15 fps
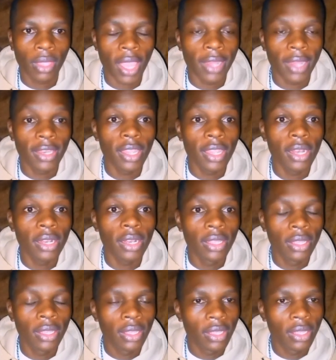until
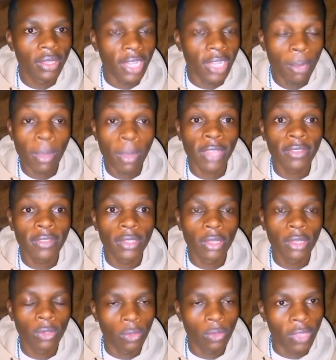3 months
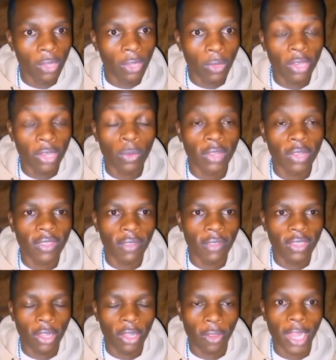to the 2027
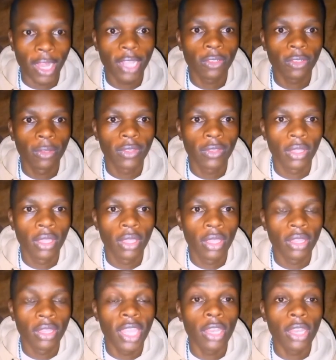general elections,
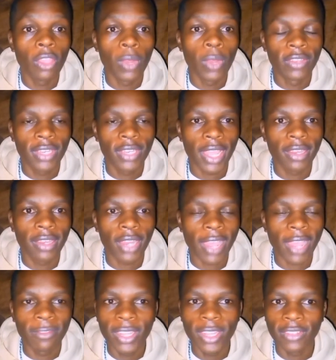then they will start
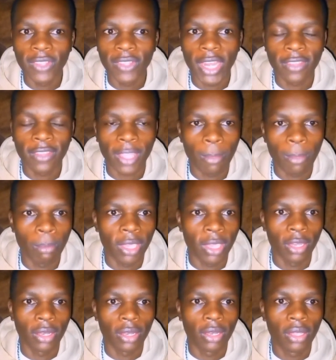a very serious
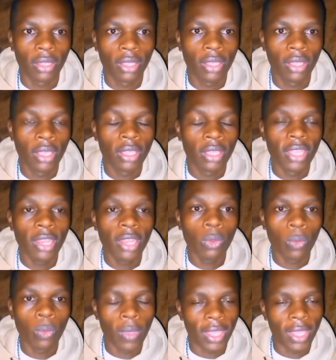campaign. Then
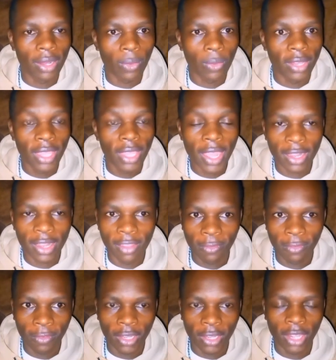when they are
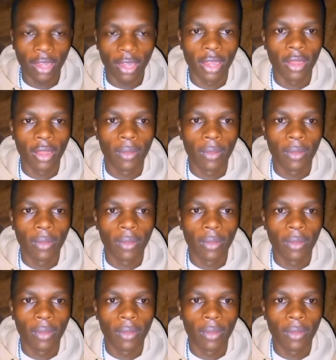defeated,